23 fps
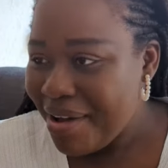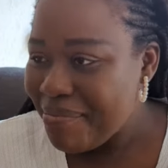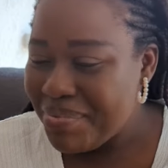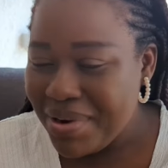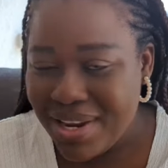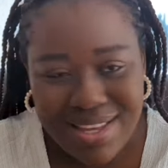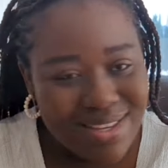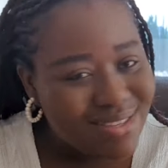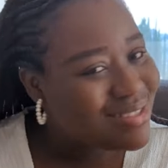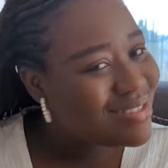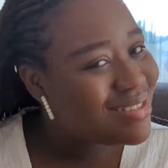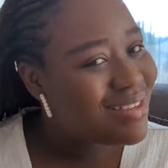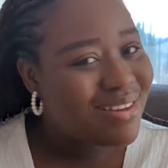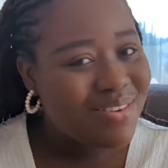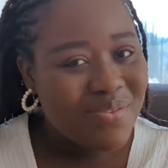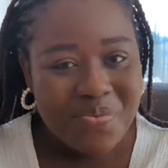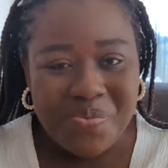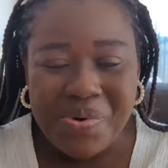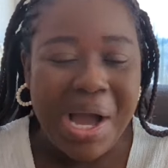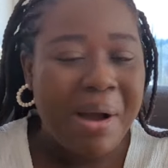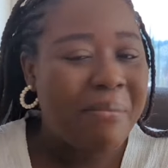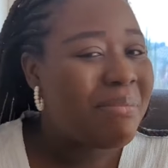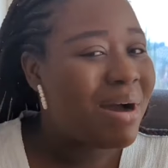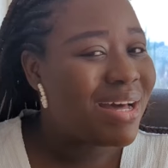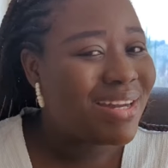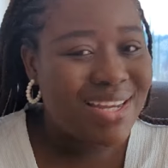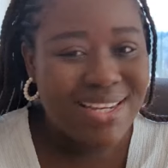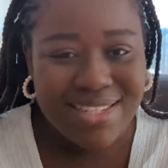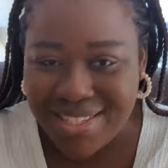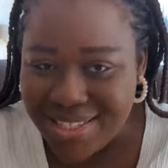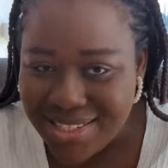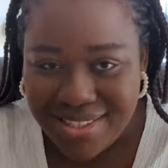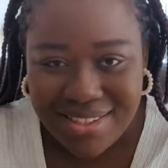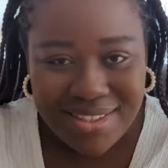Please, we are
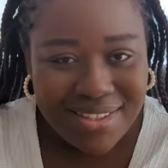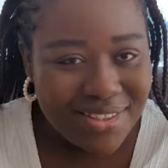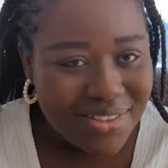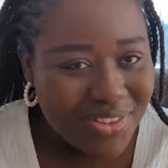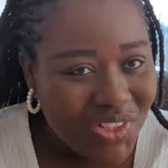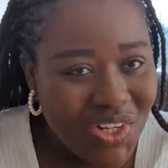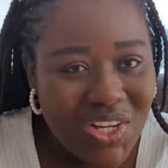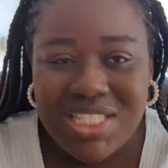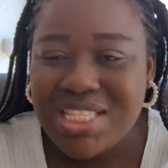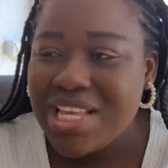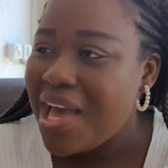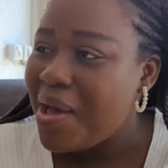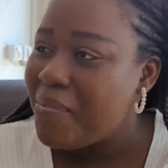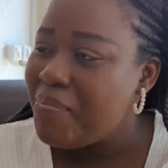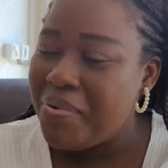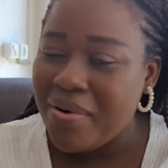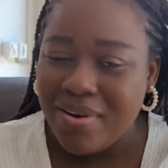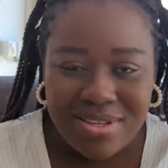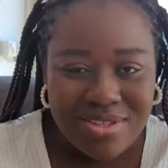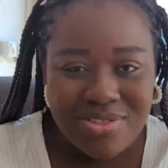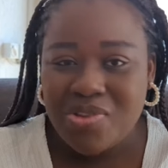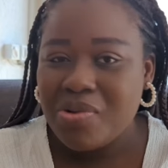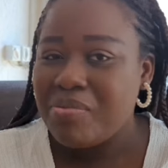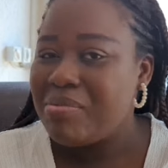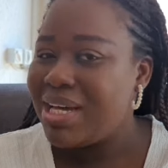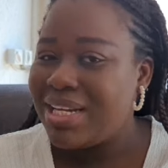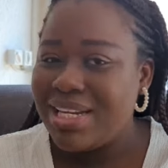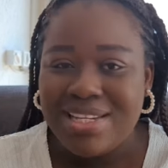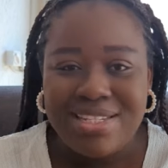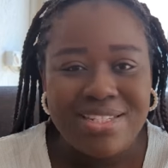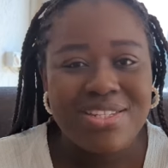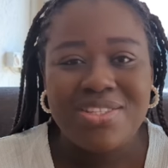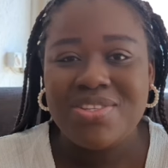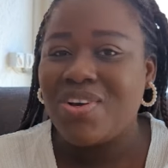managing. Just help us to
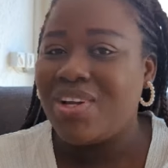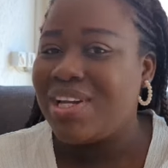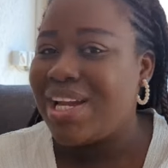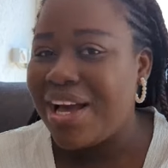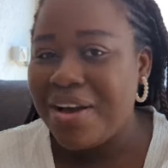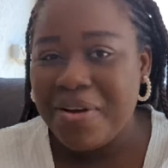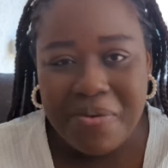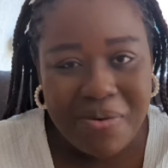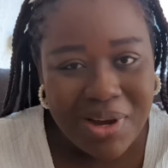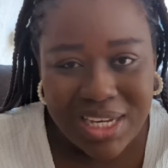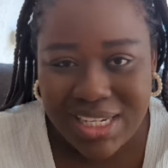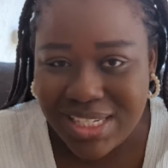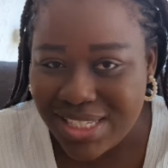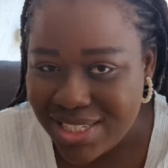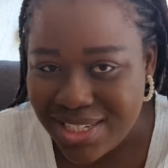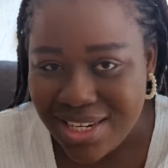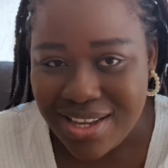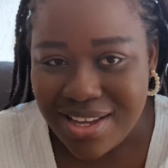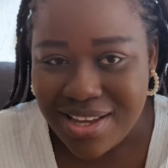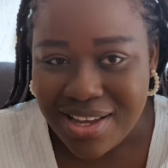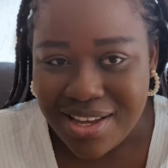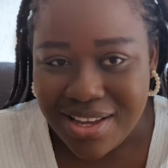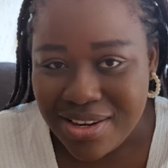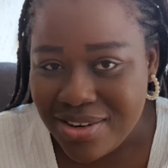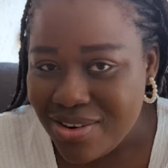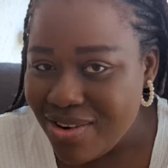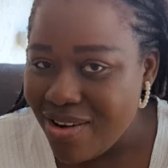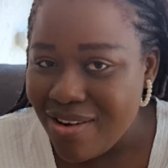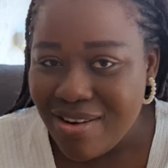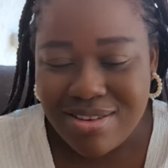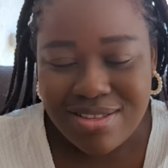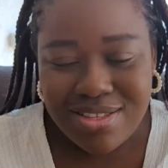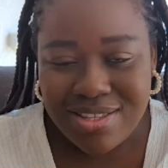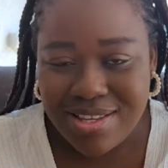manage this, your language.
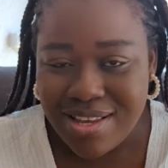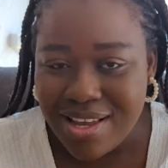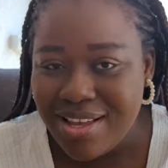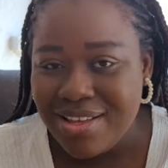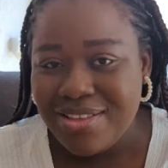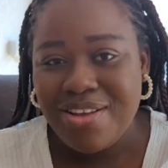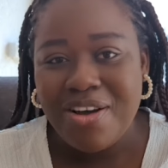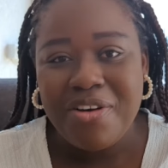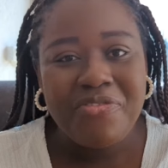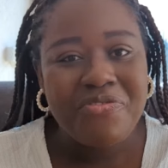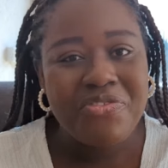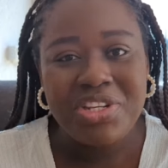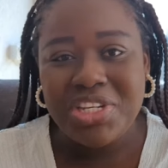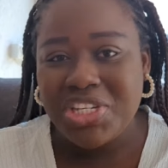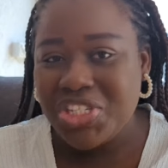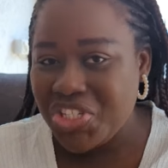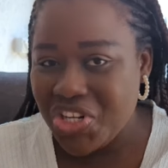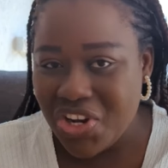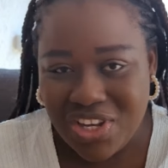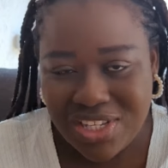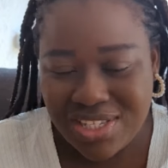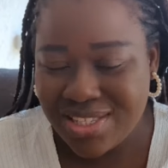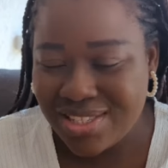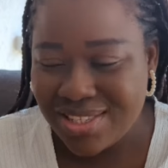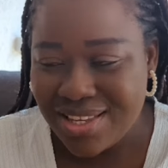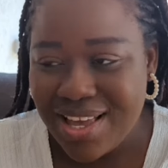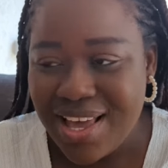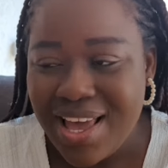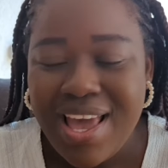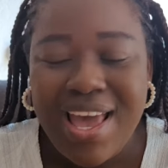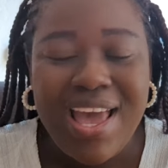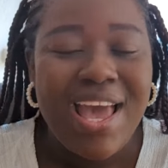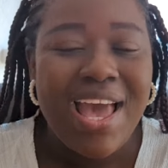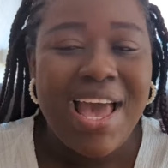Don't finish us.
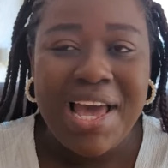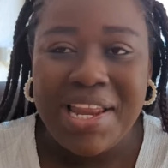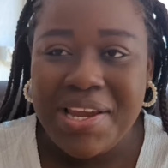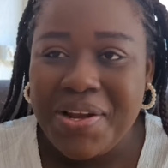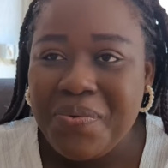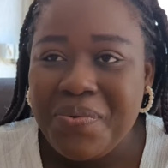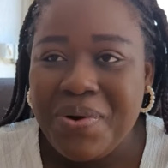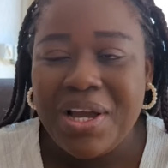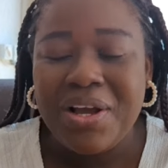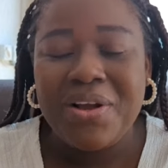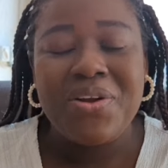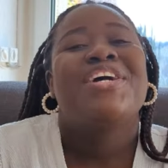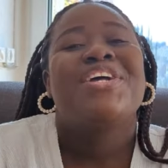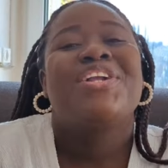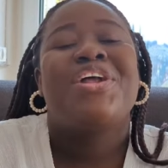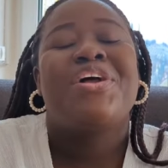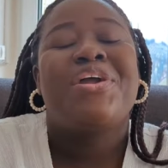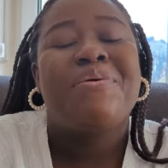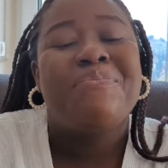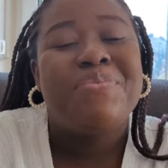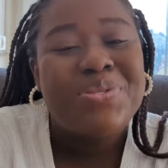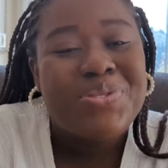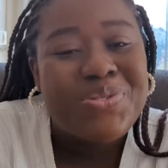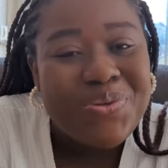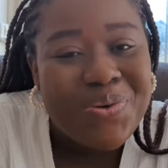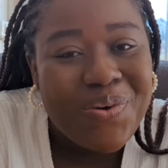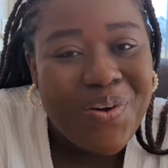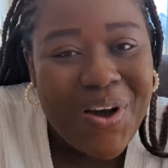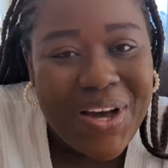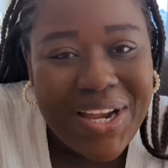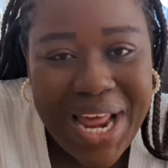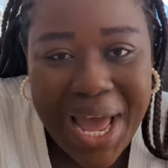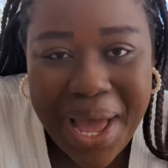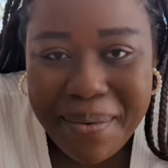Anyway, glory be to
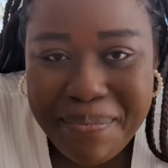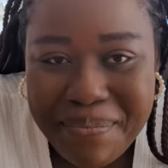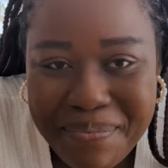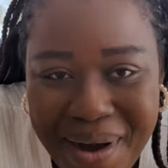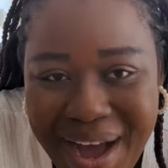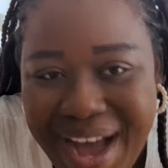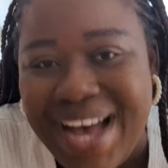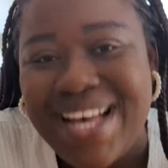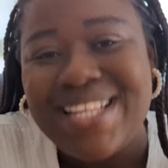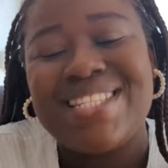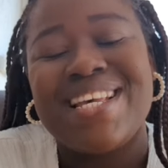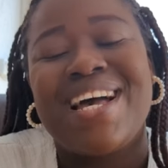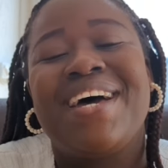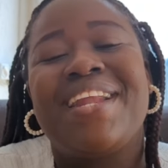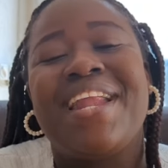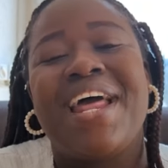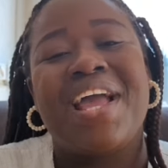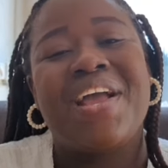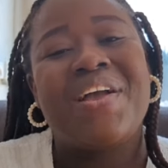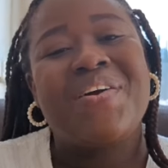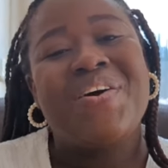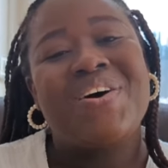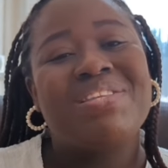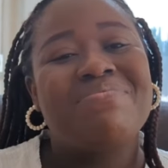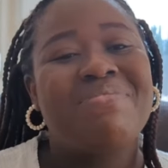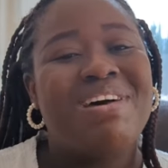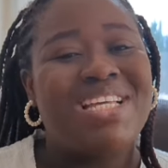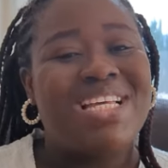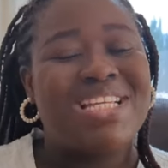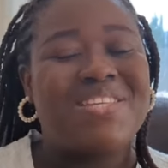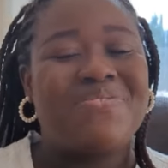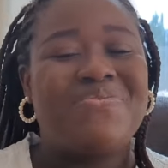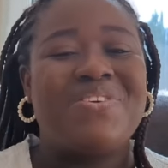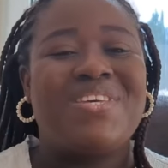God, I passed and I got my
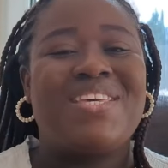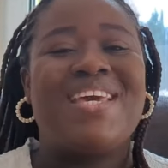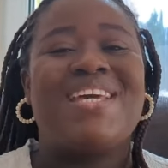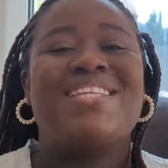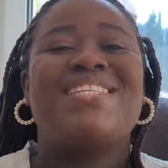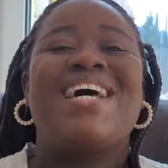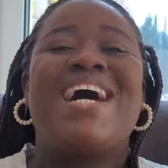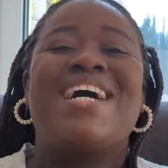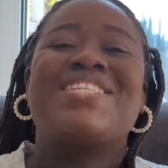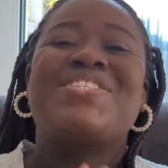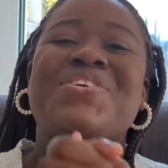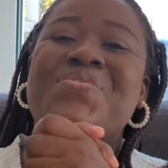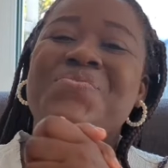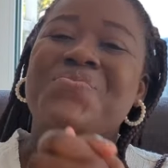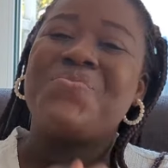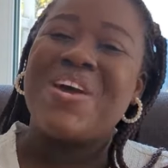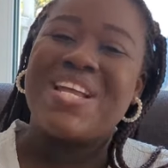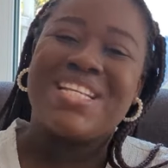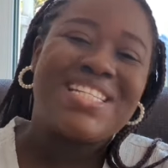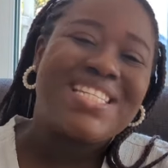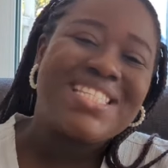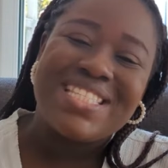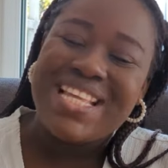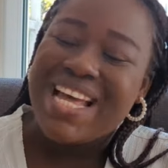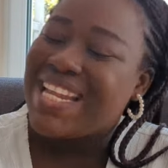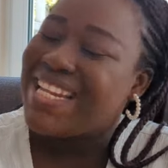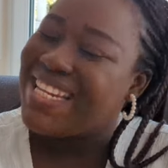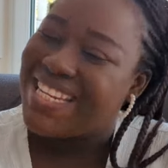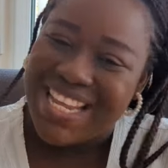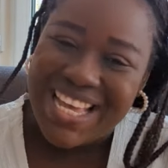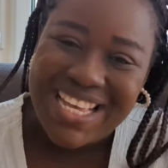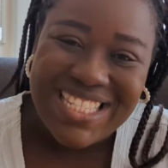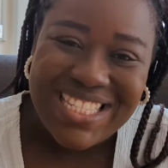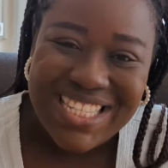certificate as a
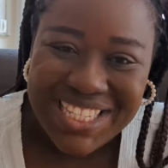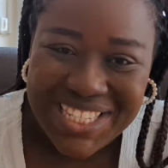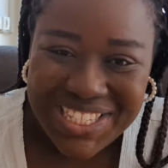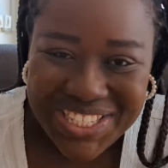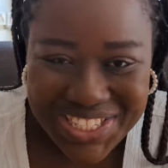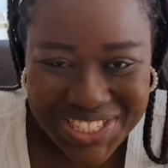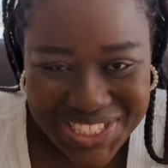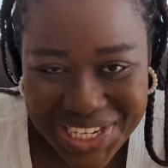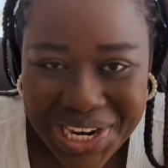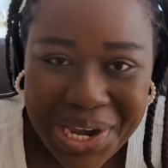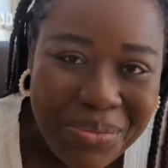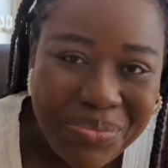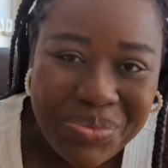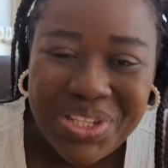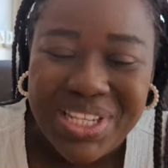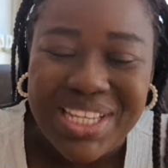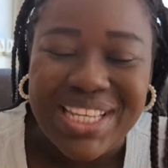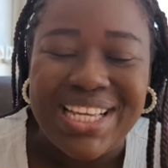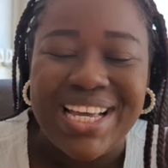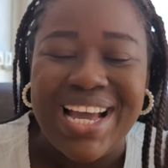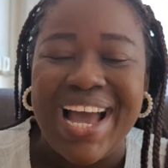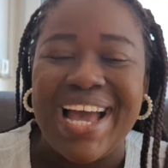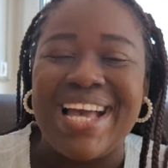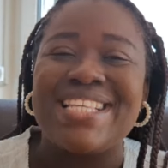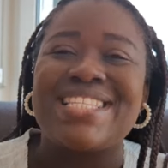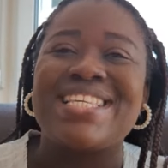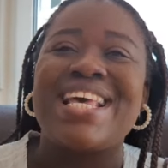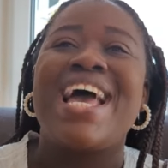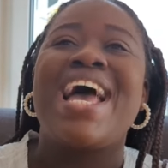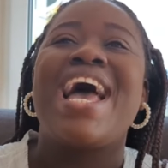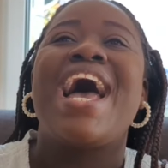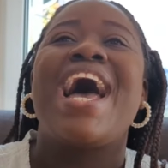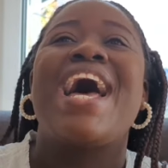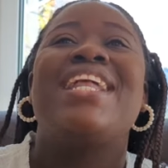registered nurse in Germany. Guys,
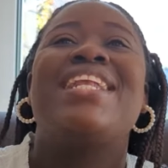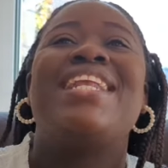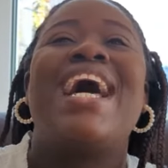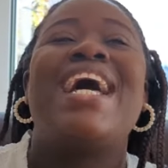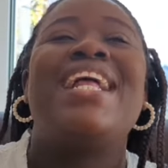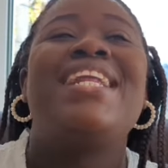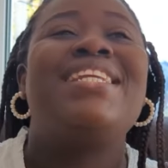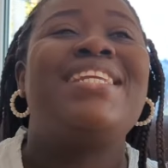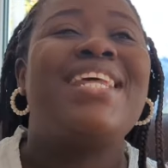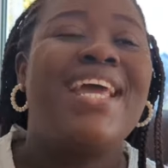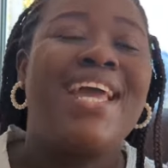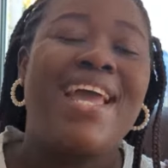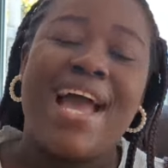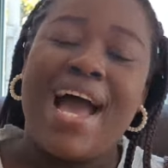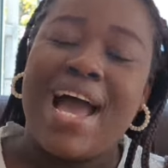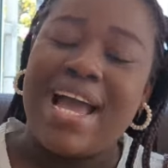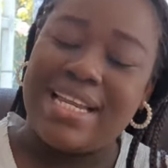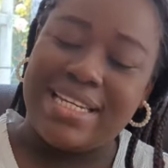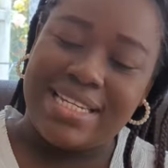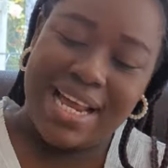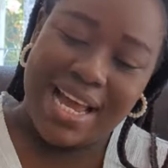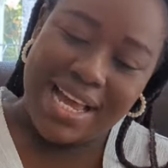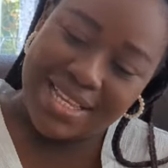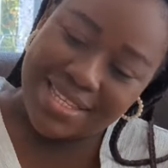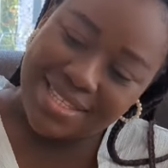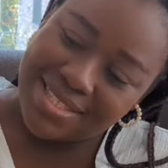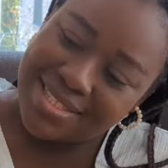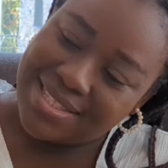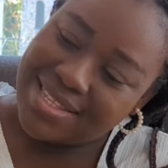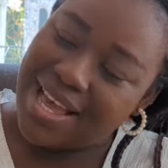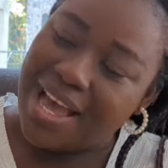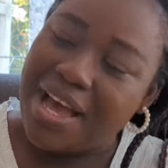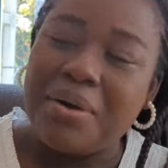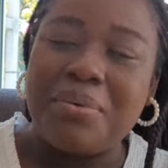that day I
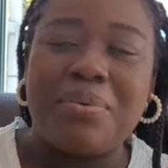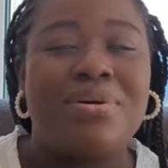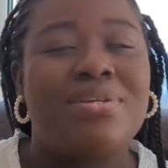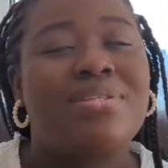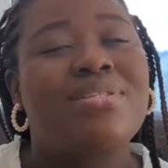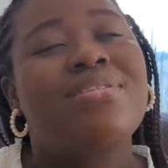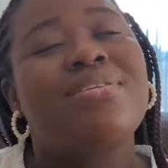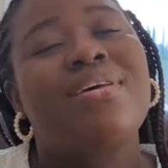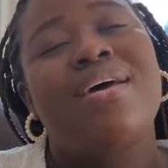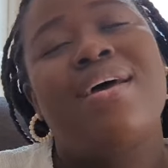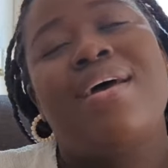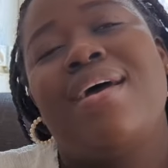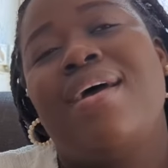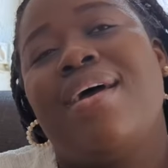danced. I was